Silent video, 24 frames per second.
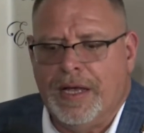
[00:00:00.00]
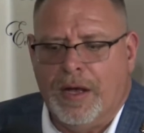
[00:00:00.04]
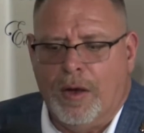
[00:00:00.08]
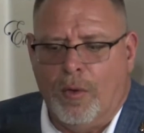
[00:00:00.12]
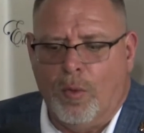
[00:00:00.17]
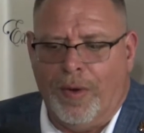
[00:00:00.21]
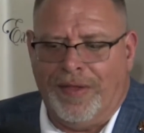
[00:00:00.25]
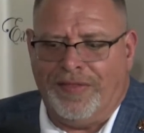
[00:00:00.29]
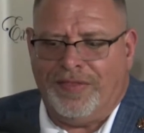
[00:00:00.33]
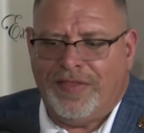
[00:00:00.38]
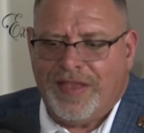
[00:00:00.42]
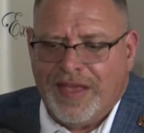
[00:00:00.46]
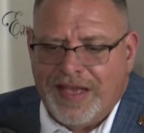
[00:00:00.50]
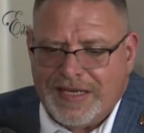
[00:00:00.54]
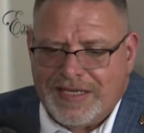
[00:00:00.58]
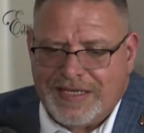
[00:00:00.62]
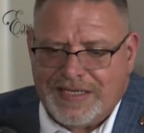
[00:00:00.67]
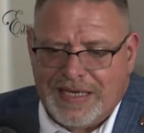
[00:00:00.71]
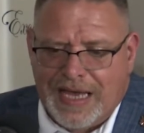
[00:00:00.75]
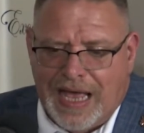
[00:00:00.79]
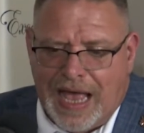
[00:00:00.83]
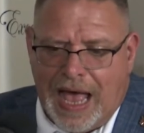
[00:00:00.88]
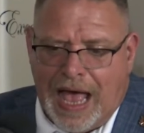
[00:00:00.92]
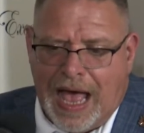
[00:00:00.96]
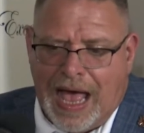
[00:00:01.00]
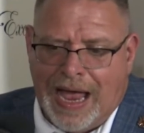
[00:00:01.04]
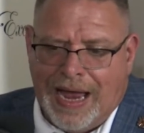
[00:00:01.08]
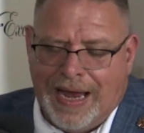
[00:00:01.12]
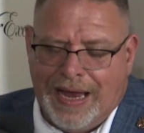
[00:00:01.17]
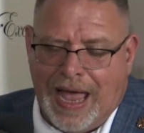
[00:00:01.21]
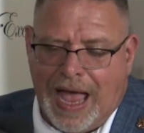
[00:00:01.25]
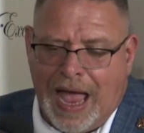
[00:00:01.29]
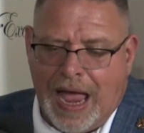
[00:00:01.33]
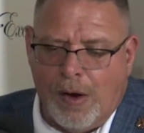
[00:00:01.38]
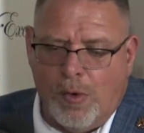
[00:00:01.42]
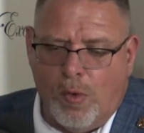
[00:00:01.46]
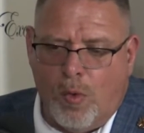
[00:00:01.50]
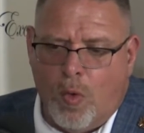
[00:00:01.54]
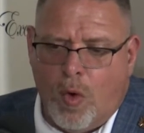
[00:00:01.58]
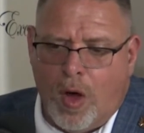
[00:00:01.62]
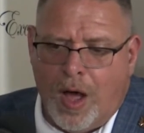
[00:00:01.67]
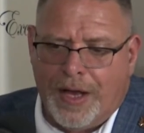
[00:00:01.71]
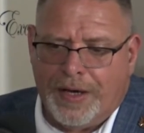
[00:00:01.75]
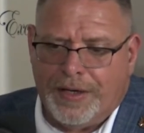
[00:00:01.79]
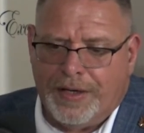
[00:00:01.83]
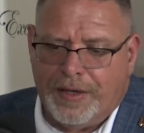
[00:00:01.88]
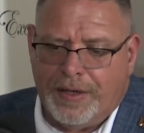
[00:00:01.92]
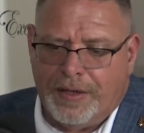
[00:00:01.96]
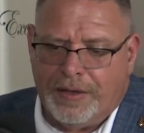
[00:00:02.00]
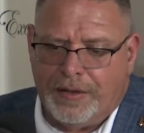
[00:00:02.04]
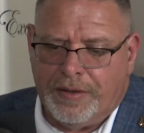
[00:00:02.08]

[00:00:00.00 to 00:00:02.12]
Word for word: With this, I I want